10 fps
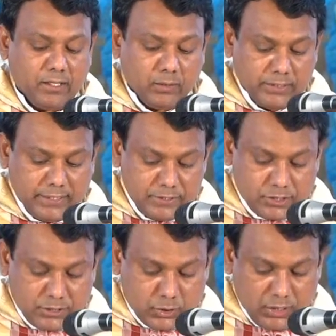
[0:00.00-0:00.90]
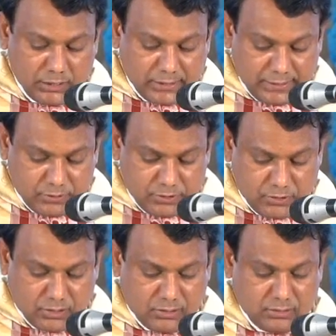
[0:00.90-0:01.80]
Holiness does not
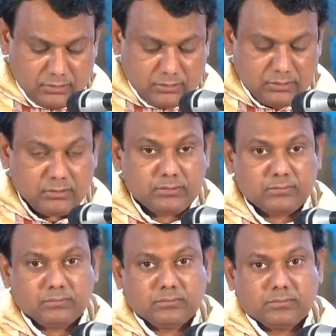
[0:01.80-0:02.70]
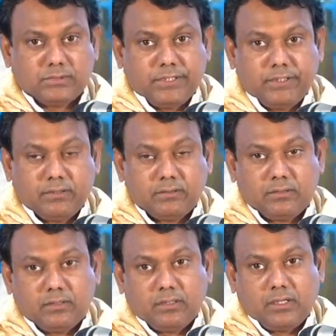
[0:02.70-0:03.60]
consist in
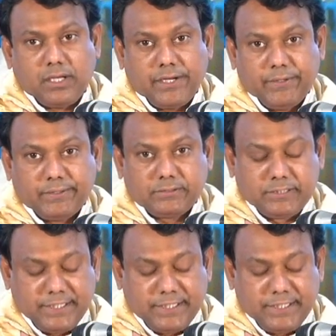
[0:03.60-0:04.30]
heroic